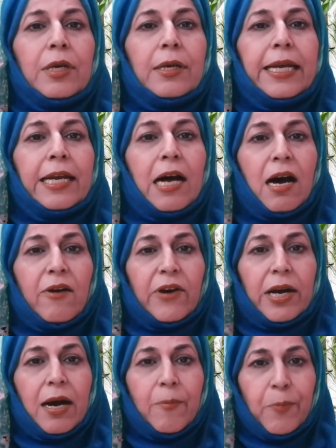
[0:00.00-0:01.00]
in
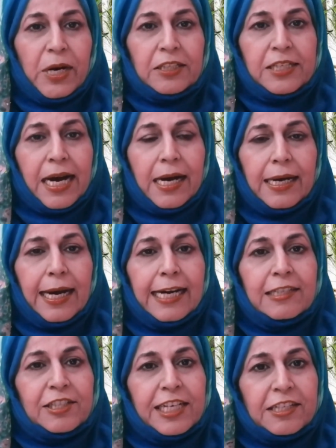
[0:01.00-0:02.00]
our upper jaw
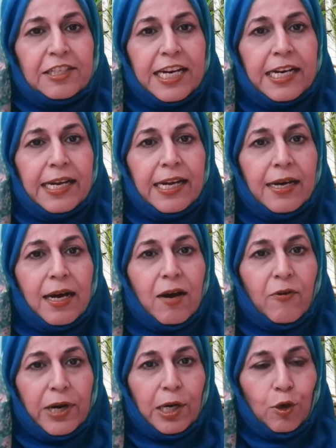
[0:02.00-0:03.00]
and 16 in
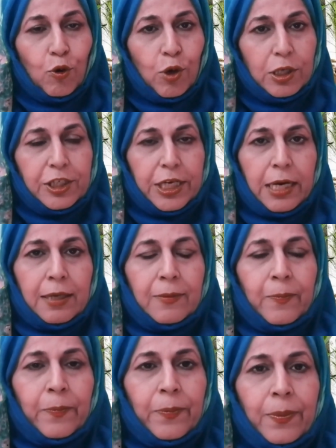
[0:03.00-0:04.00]
our lower jaw.
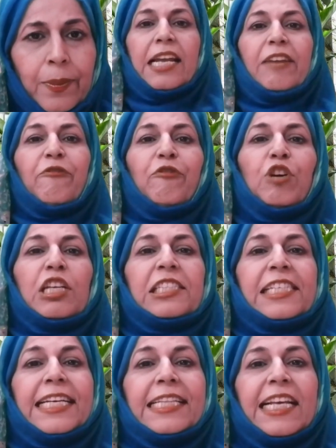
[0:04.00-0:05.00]
If we
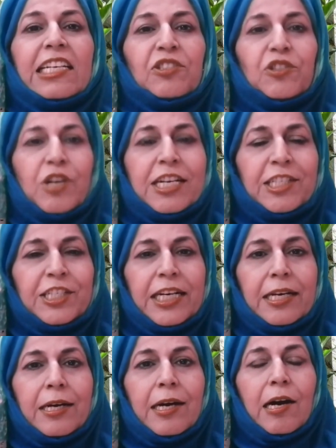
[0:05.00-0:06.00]
see the structure,
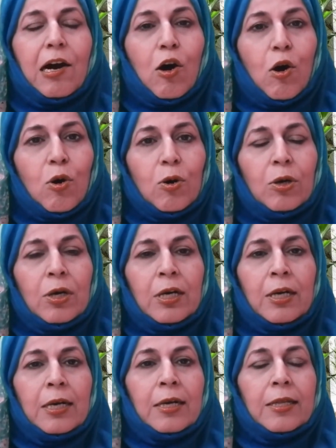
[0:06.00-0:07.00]
how
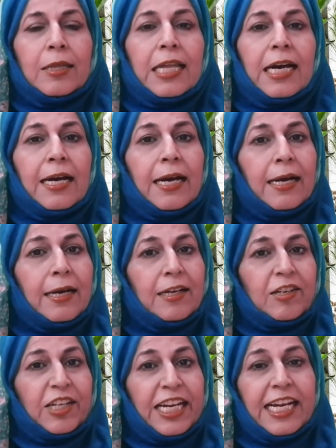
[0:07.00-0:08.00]
the
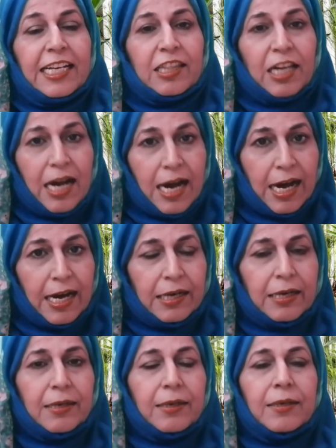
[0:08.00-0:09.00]
teeth are
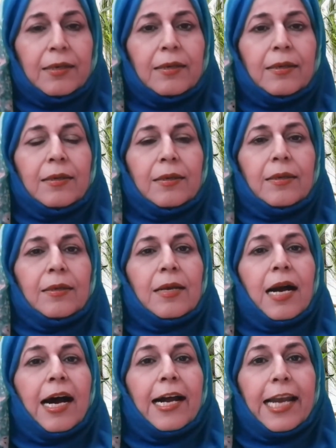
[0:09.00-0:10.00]

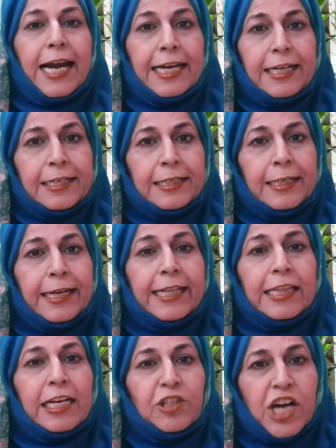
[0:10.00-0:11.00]
aligned
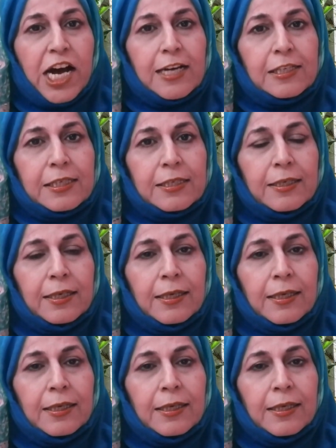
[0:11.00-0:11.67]
in the jaws,